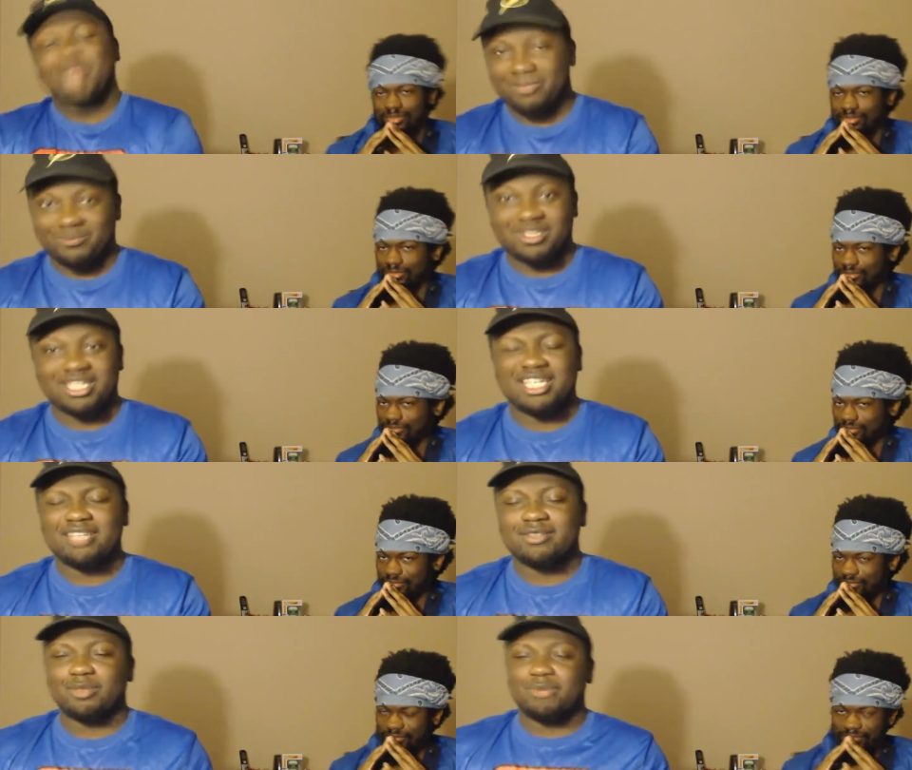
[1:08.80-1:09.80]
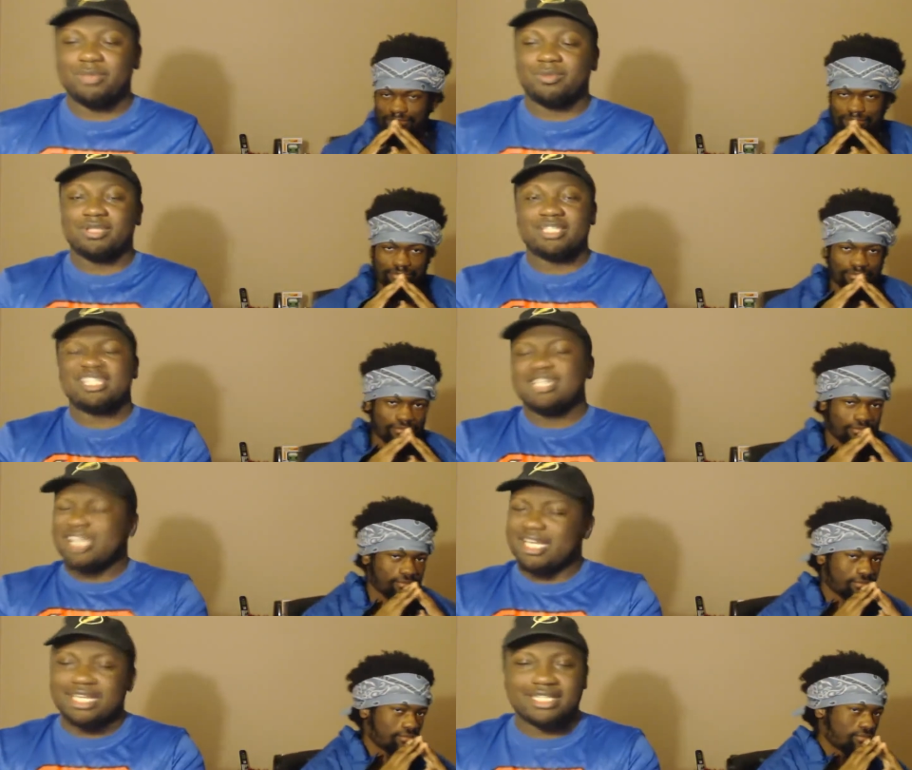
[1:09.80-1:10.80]
Speaker 1: thankfully the people listen and,
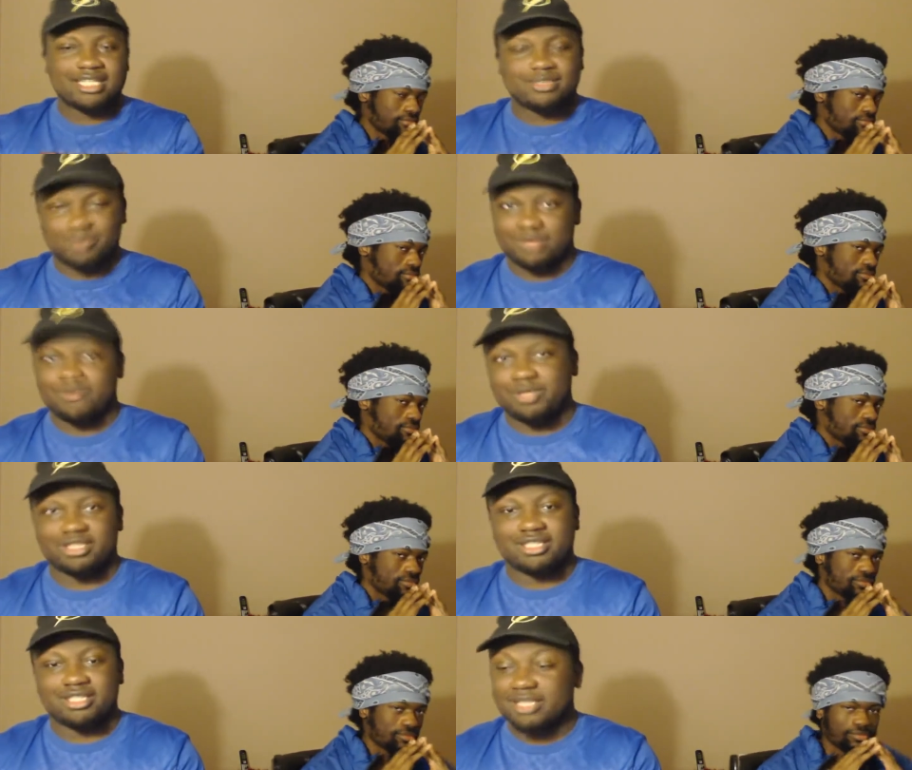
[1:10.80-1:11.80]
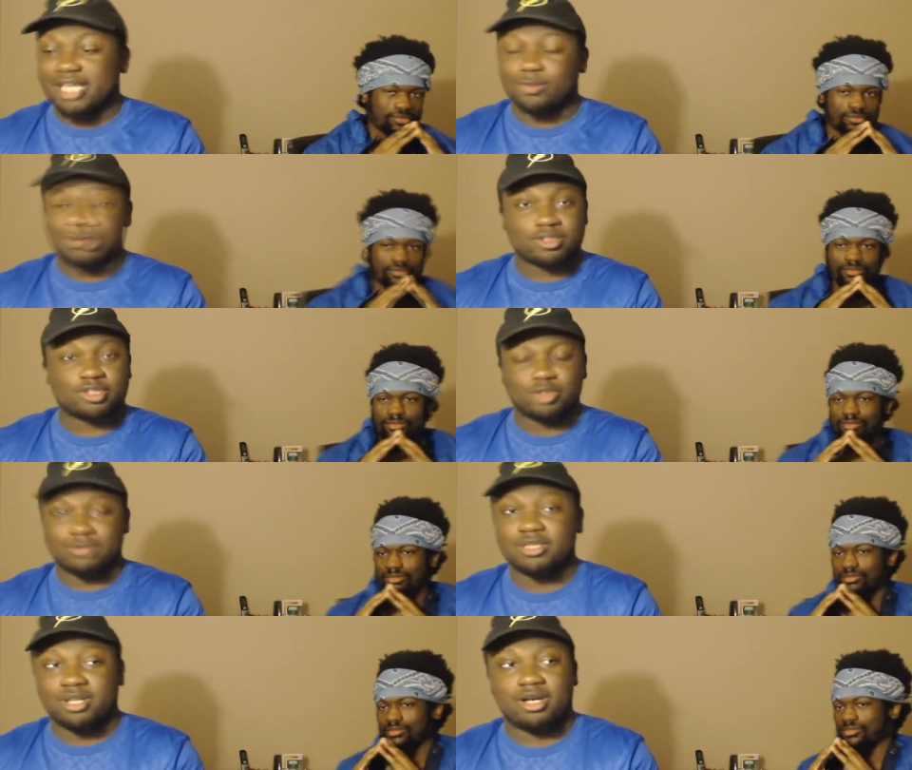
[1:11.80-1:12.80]
and, let's let's be clear these guys were
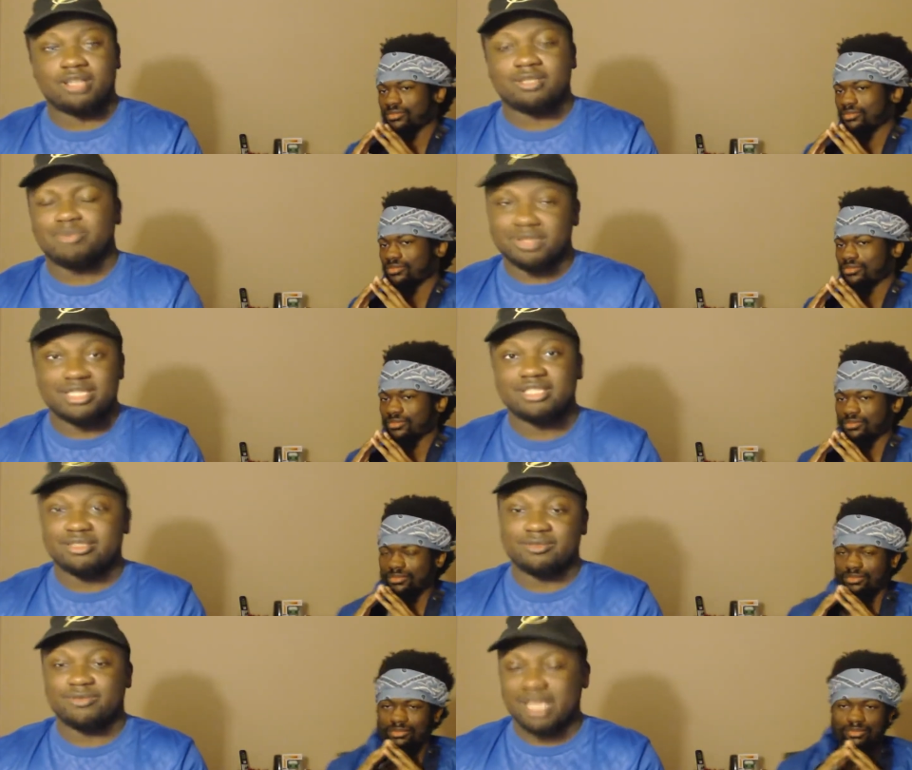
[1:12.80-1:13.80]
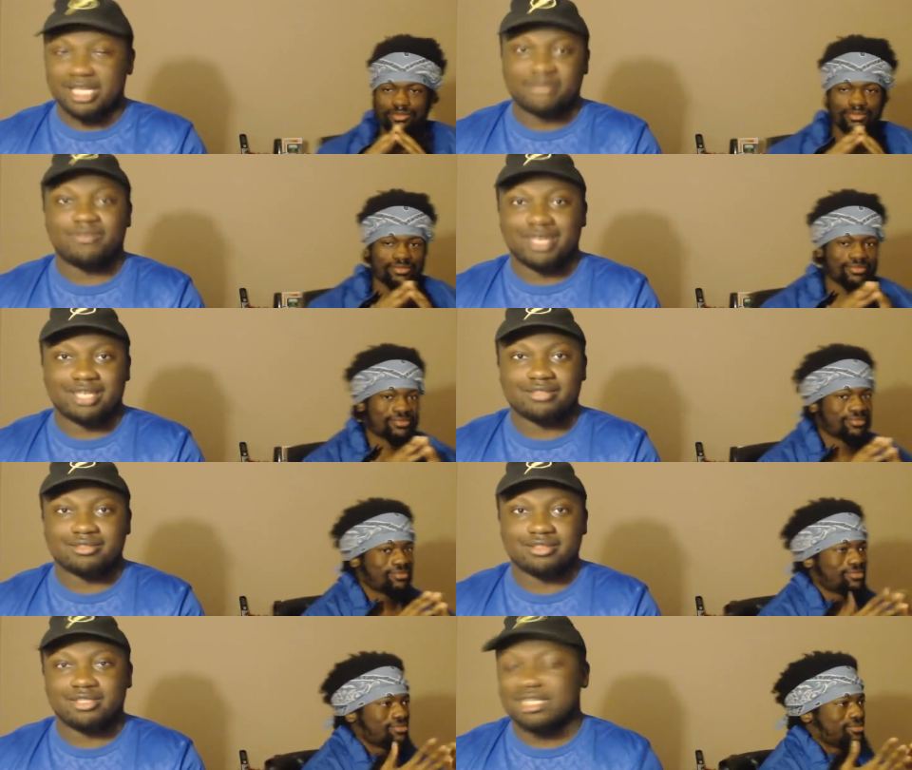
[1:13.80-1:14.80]
extremely hard to please the sonic
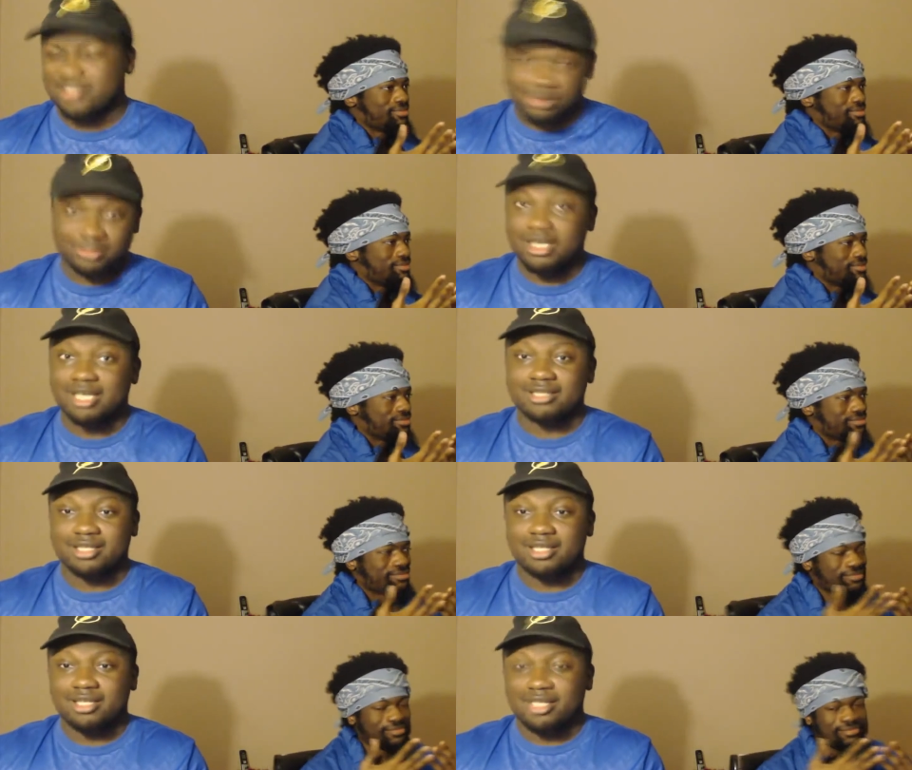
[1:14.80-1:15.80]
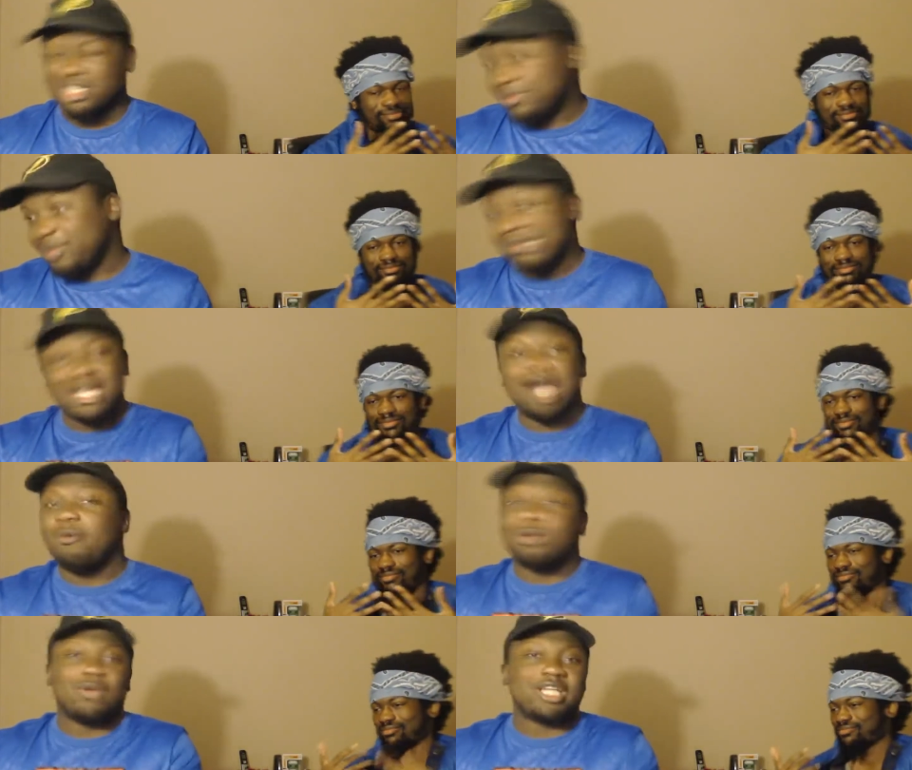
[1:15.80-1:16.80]
fans excluding us. Like I mean, me,
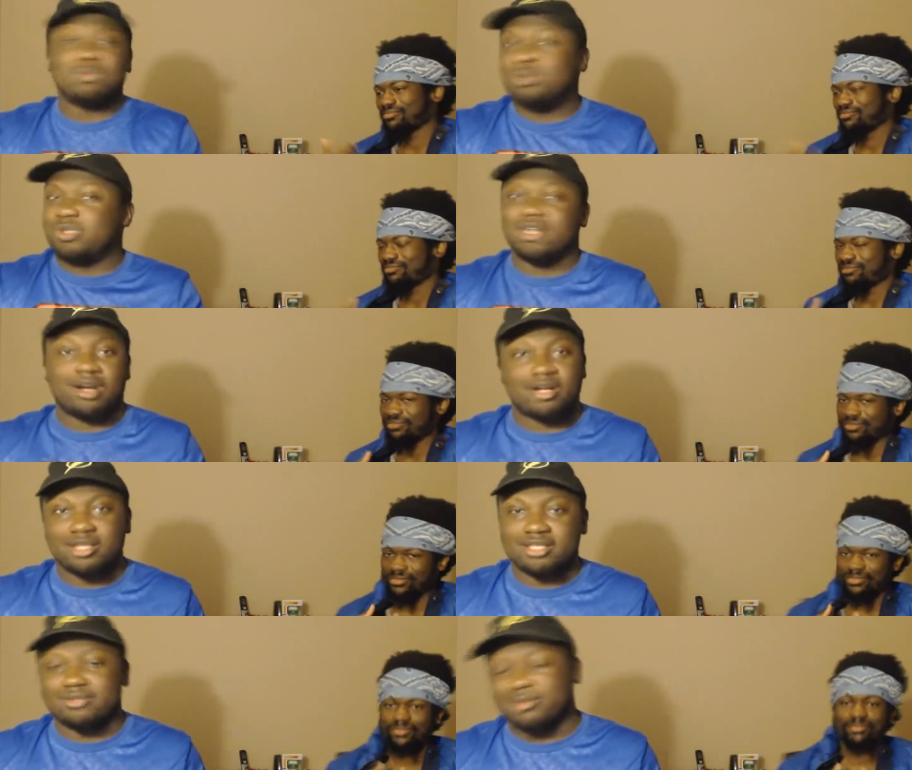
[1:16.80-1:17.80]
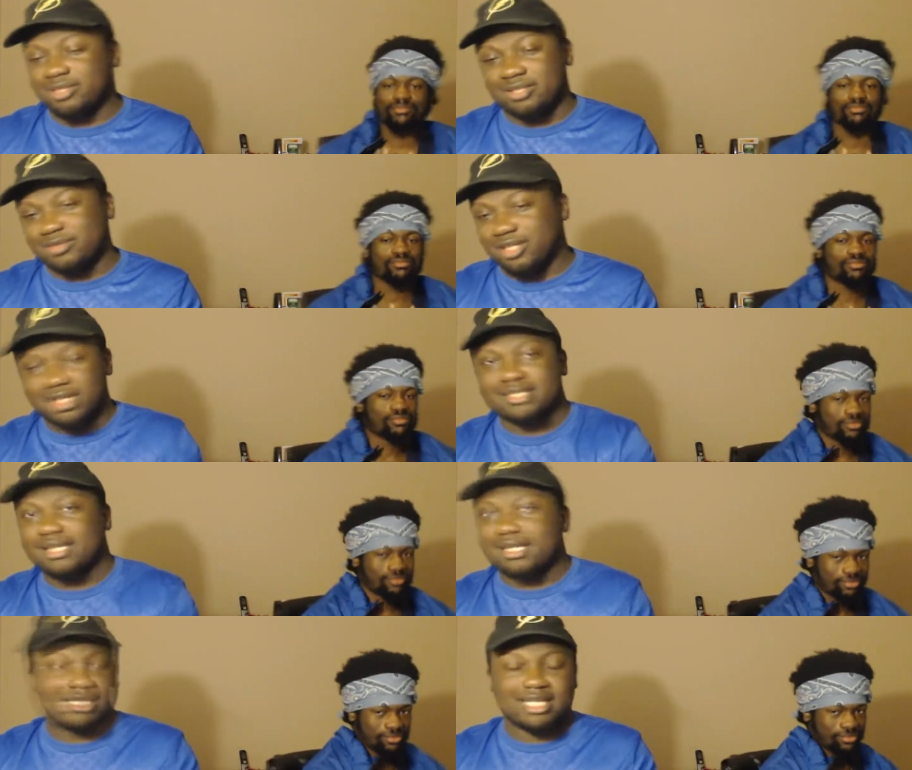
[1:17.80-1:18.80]
I would have watched the movie regardless, If it was ugly
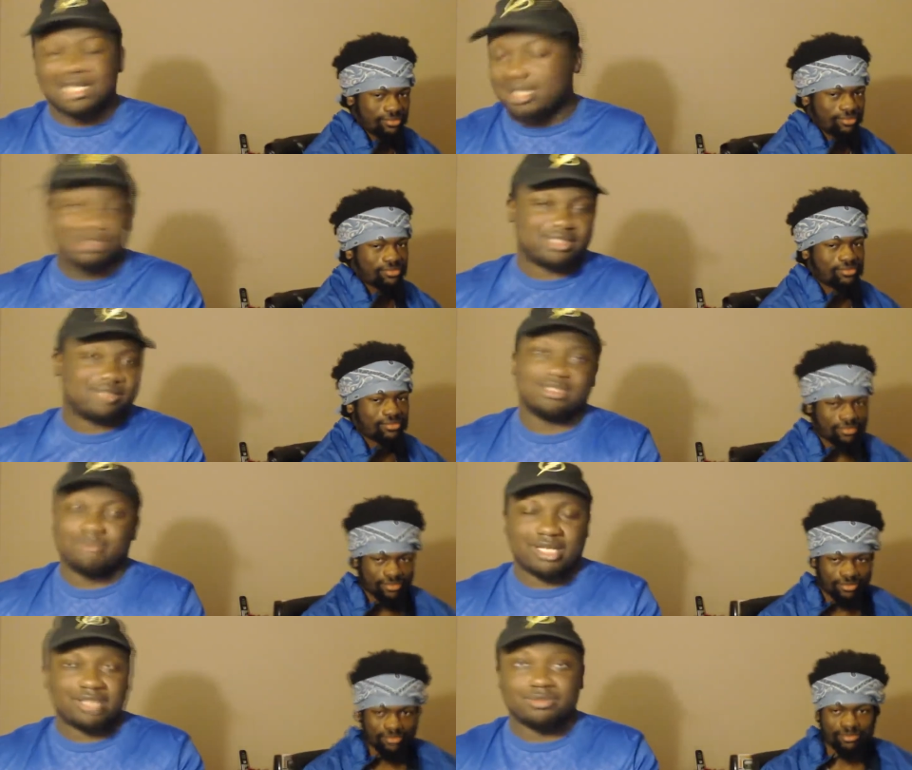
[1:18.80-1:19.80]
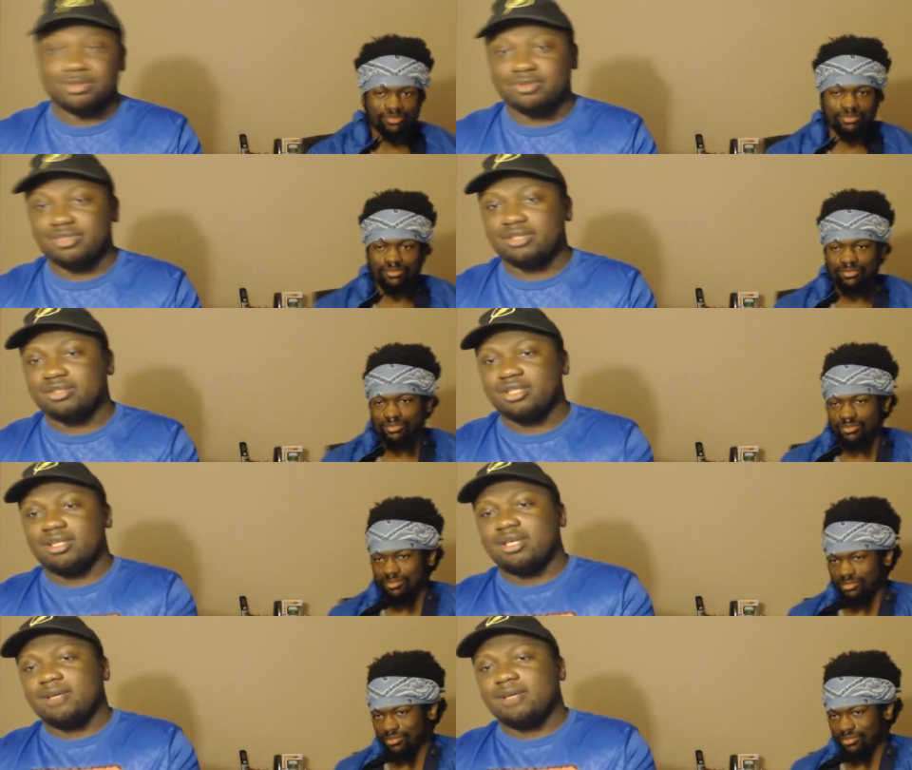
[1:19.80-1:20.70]
Sonic or not. I would still just watch the movie.